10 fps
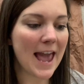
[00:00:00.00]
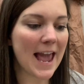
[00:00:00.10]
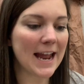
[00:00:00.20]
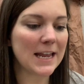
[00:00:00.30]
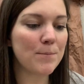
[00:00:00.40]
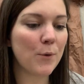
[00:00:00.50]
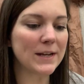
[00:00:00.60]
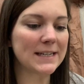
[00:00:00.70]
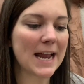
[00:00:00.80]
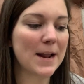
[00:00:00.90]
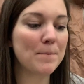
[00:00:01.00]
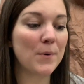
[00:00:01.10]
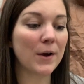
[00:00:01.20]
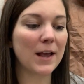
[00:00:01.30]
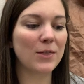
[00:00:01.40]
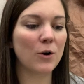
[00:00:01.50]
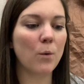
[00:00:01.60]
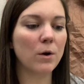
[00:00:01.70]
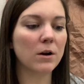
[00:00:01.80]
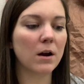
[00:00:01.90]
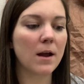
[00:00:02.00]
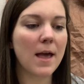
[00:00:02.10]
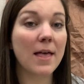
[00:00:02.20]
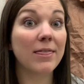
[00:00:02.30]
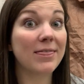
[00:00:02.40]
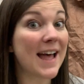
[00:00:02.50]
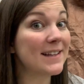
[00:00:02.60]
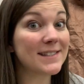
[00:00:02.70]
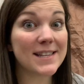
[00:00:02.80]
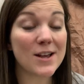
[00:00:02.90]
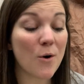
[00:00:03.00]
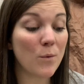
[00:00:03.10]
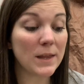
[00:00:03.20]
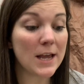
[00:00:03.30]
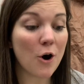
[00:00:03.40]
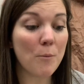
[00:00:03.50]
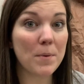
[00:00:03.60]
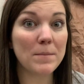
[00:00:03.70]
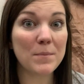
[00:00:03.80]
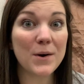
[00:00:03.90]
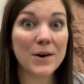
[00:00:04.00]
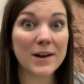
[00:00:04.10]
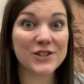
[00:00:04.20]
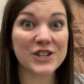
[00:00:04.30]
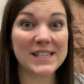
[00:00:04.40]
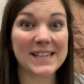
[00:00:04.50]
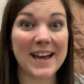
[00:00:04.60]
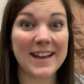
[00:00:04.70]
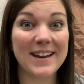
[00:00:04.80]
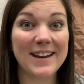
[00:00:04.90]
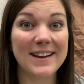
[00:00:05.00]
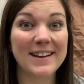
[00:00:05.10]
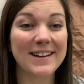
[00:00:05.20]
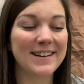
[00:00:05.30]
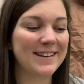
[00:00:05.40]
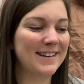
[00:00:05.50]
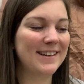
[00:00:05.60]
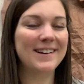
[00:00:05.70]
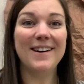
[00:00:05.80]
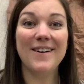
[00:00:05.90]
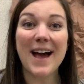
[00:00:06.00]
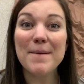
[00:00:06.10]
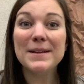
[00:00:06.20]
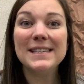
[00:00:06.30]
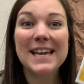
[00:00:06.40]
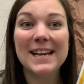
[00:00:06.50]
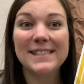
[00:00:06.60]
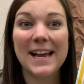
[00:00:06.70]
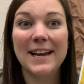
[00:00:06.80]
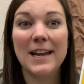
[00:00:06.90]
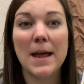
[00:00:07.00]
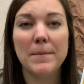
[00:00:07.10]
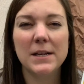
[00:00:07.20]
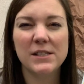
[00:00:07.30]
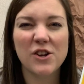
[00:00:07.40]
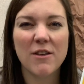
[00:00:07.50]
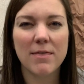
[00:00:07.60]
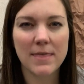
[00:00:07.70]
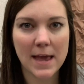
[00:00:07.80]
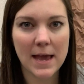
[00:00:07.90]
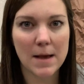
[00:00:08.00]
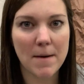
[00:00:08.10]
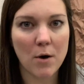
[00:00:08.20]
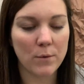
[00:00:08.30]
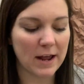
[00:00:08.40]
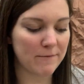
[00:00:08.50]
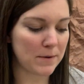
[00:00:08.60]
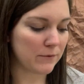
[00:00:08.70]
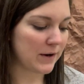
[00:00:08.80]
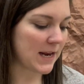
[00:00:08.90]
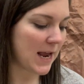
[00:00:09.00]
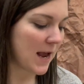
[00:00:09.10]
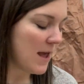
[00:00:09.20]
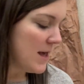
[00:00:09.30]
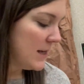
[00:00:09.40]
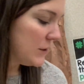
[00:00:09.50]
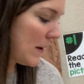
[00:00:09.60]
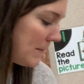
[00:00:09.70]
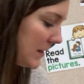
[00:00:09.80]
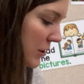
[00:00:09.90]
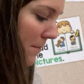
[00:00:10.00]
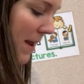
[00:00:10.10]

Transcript: Annie pointed at a book in the corner. That's the only open book, she said. I'm going to take a second and I'm going to start thinking about what I've been reading. So I'm going to start